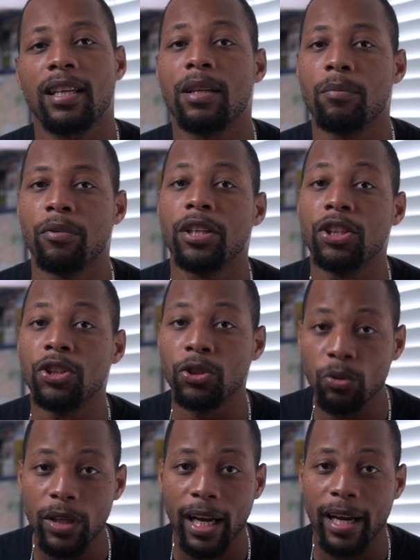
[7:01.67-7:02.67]
and to bring
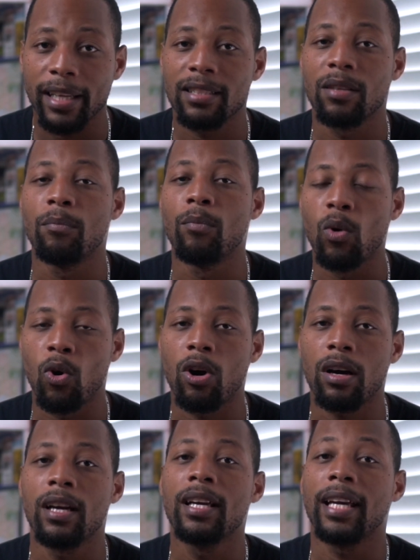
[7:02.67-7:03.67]
you guys
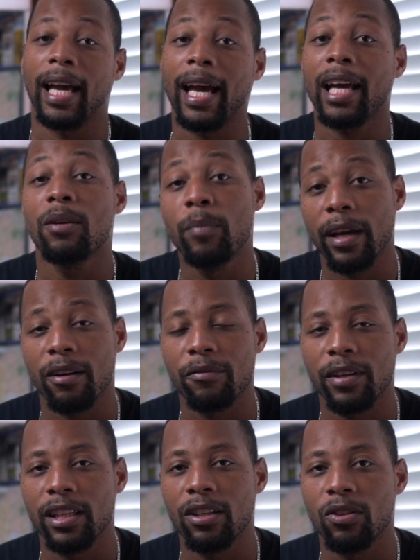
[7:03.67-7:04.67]
more and better
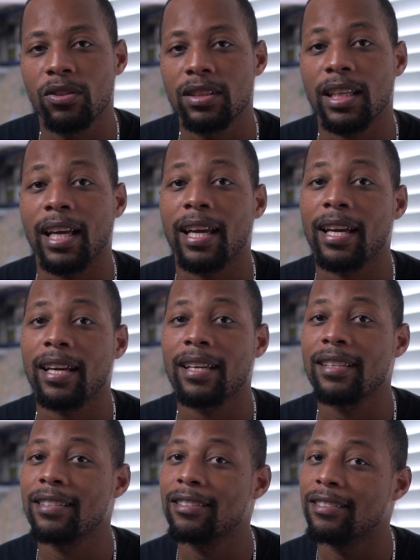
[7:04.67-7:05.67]
videos.
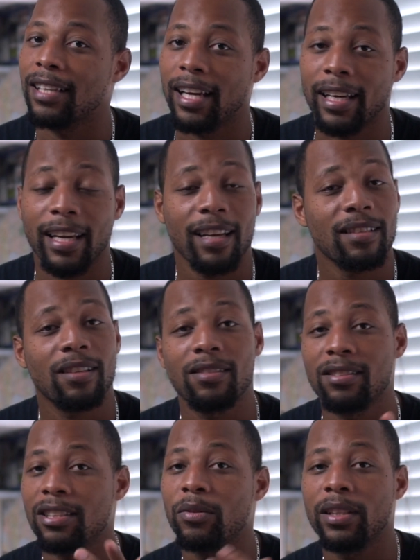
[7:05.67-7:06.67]
And I guess I'll
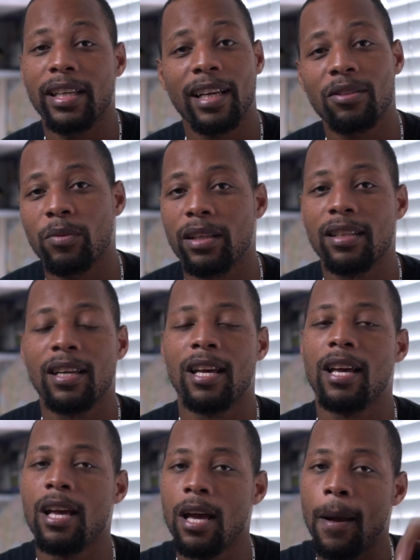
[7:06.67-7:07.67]
see you in the next one.
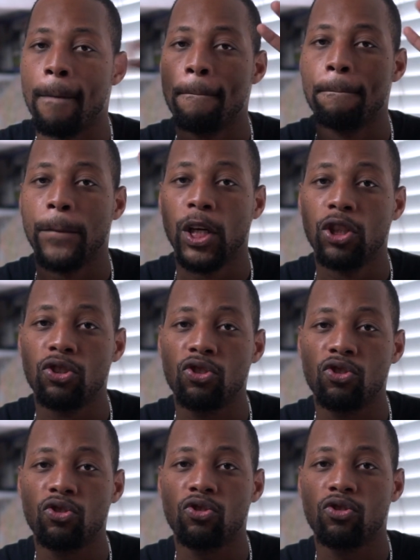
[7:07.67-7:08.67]

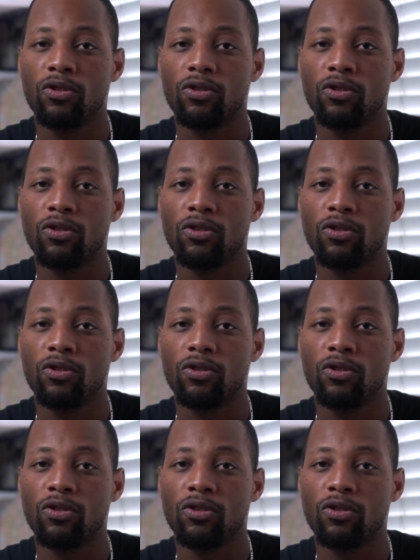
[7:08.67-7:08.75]
Peace.